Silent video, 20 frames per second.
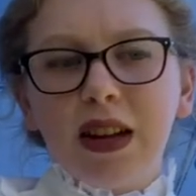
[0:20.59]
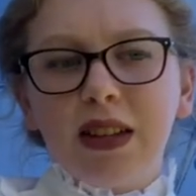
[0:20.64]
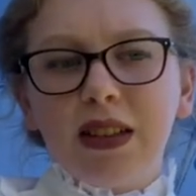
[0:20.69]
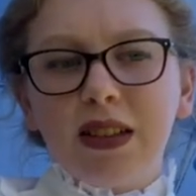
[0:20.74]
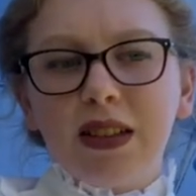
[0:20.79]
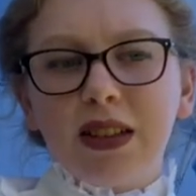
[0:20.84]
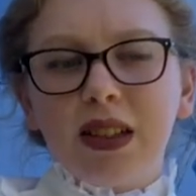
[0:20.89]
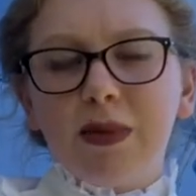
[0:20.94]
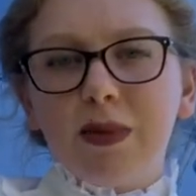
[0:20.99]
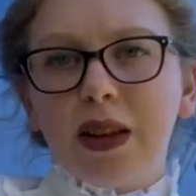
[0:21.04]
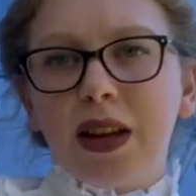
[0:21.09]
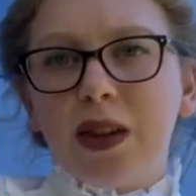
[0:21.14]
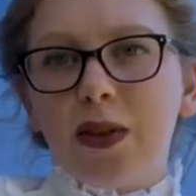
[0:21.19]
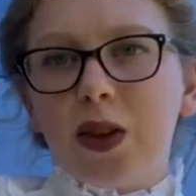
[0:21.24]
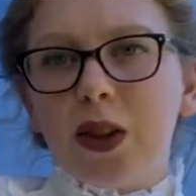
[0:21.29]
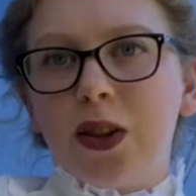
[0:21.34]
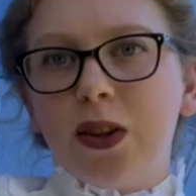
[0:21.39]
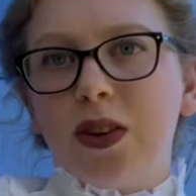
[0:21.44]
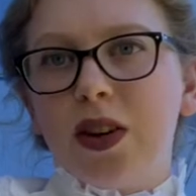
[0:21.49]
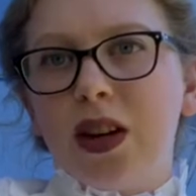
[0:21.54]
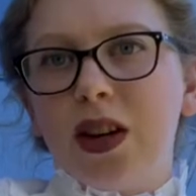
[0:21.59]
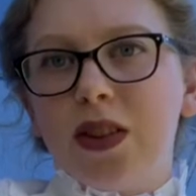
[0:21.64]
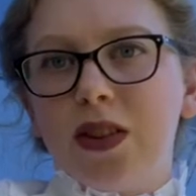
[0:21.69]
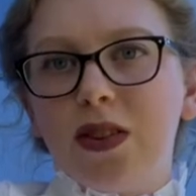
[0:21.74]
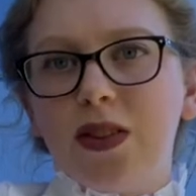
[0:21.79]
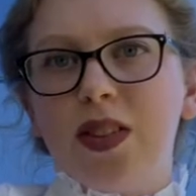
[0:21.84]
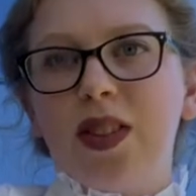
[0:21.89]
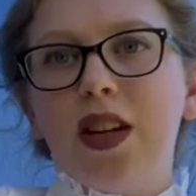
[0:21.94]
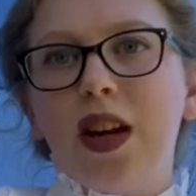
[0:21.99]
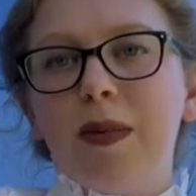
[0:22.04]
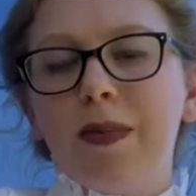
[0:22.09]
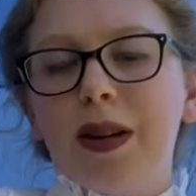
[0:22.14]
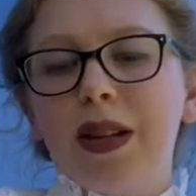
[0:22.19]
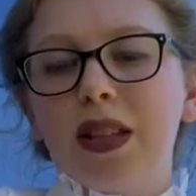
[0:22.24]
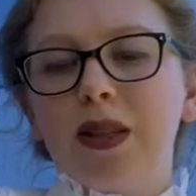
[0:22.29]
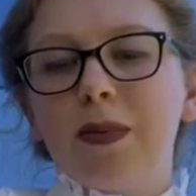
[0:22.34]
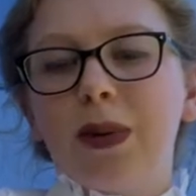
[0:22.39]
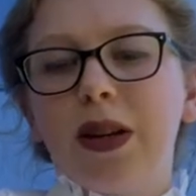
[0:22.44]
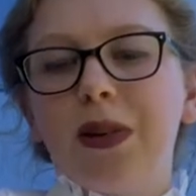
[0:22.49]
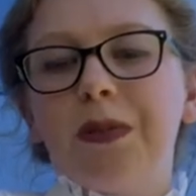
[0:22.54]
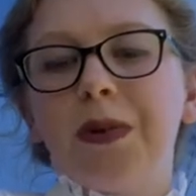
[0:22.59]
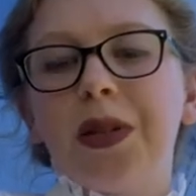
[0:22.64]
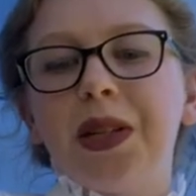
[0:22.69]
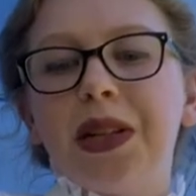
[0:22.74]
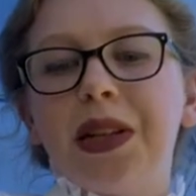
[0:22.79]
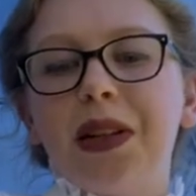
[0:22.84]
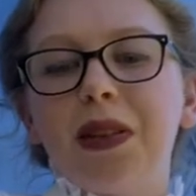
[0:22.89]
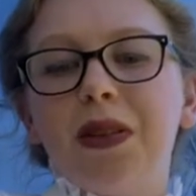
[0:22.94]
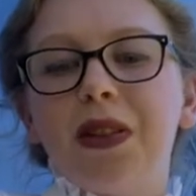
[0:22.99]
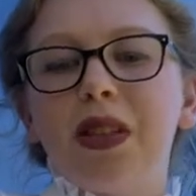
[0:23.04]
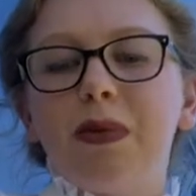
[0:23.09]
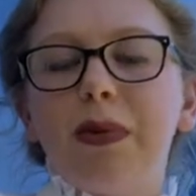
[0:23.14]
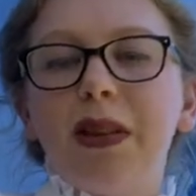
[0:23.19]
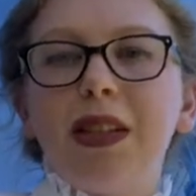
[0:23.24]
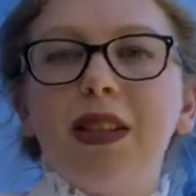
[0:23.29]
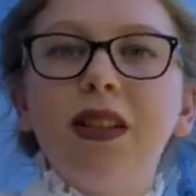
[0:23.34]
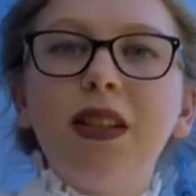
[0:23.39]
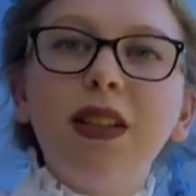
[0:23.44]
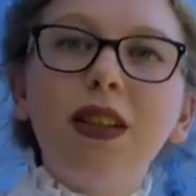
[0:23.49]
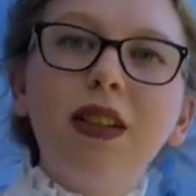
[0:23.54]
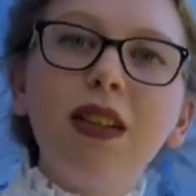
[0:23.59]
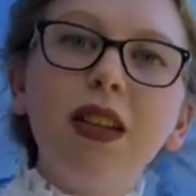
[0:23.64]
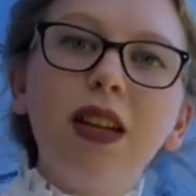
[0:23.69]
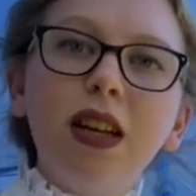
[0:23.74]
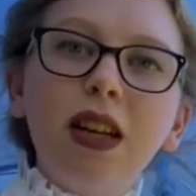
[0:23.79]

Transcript: displaying whether or not there's dominance by a particular species.